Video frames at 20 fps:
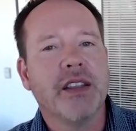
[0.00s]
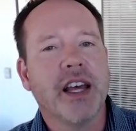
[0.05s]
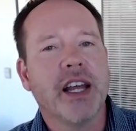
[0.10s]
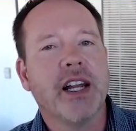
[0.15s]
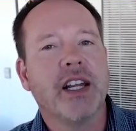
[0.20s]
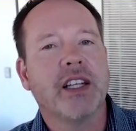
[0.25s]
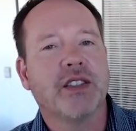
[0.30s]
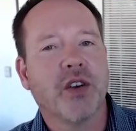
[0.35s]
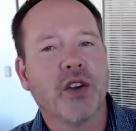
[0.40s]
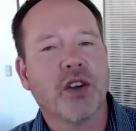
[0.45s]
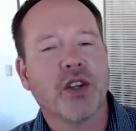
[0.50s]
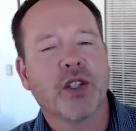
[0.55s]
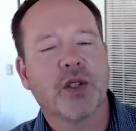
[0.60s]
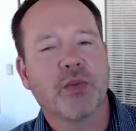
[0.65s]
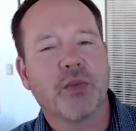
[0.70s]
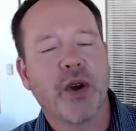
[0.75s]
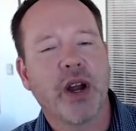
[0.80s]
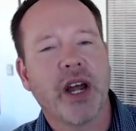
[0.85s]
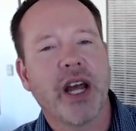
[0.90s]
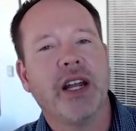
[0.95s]
then is going to
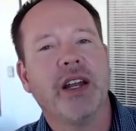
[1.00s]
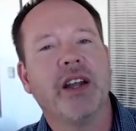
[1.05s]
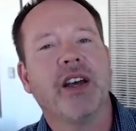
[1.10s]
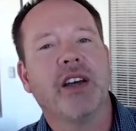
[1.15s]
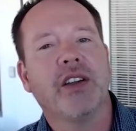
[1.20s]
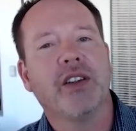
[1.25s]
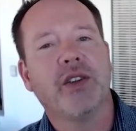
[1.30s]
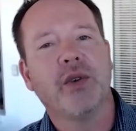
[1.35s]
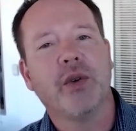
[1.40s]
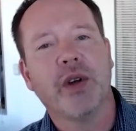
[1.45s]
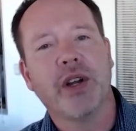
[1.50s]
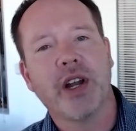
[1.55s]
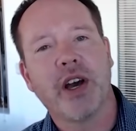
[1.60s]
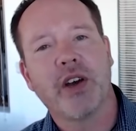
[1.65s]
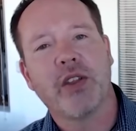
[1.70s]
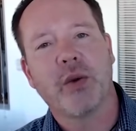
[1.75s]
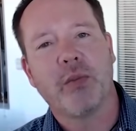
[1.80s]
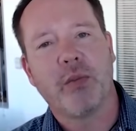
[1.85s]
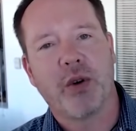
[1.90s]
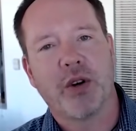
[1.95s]
spread to
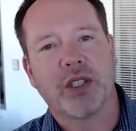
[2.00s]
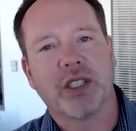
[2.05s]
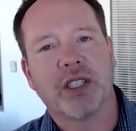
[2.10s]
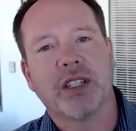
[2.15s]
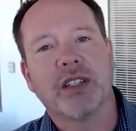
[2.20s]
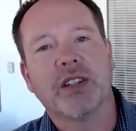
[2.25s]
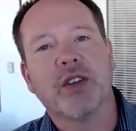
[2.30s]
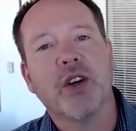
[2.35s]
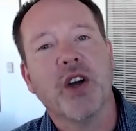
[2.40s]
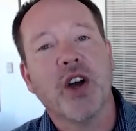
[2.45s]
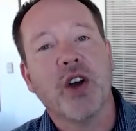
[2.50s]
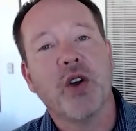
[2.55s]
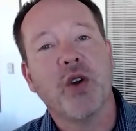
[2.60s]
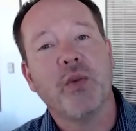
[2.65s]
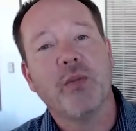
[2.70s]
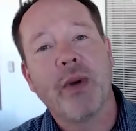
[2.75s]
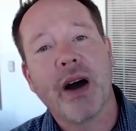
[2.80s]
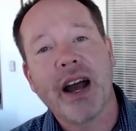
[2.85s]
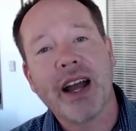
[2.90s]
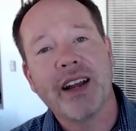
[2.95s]
another person
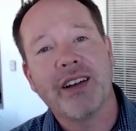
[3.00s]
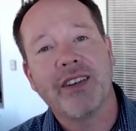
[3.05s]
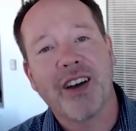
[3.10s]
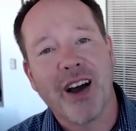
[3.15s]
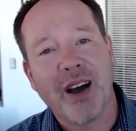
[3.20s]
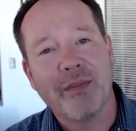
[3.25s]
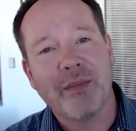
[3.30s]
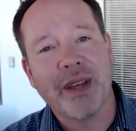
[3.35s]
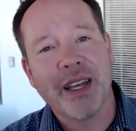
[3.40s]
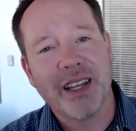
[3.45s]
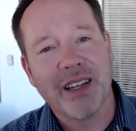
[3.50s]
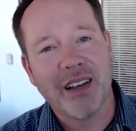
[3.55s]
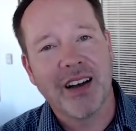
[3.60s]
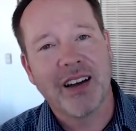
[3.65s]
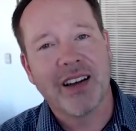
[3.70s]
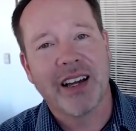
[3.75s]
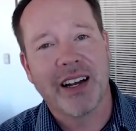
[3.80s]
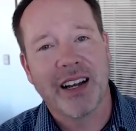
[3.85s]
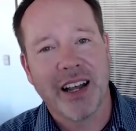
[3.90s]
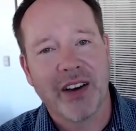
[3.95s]
who might not be
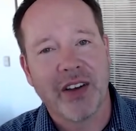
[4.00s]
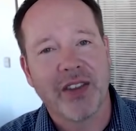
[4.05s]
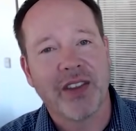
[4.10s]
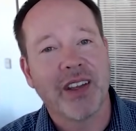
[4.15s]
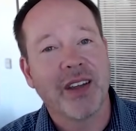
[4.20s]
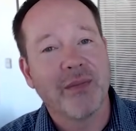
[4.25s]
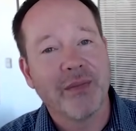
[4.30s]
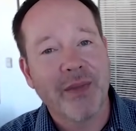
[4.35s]
young and healthy.